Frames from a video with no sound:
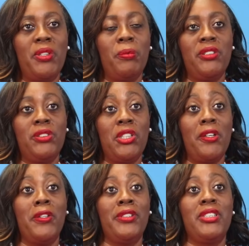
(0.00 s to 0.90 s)
of
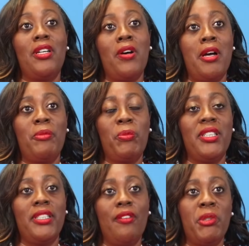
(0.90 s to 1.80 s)
Realtors, with the
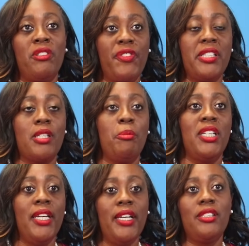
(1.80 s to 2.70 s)
Governmental Affairs Committee,
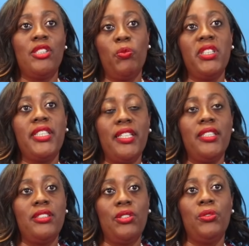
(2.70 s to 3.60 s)
is just really getting
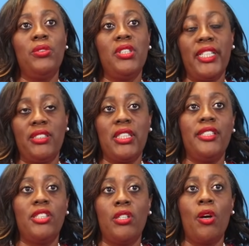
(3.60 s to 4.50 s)
into the
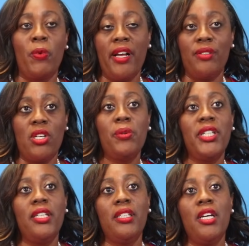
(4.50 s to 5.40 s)
legislation around
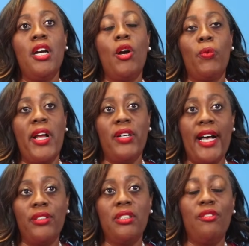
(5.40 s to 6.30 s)
zoning, around
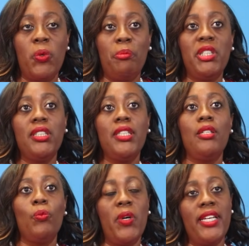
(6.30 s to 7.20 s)
housing
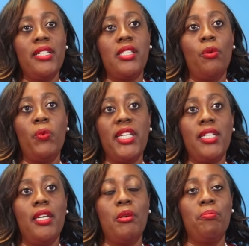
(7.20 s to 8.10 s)
affordability, ways that we
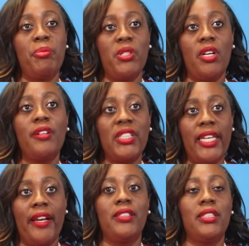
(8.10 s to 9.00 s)
can preserve the
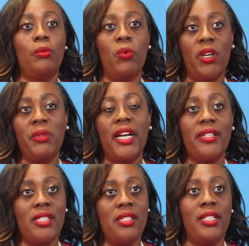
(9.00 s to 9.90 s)
character, work with our
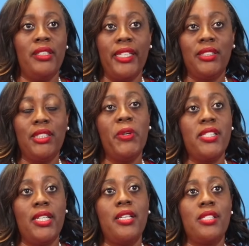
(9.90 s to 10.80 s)
existing legacy
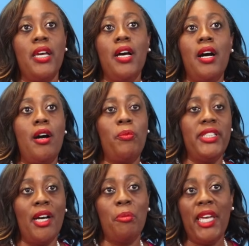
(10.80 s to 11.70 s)
residents with
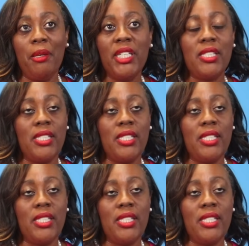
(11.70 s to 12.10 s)
down payment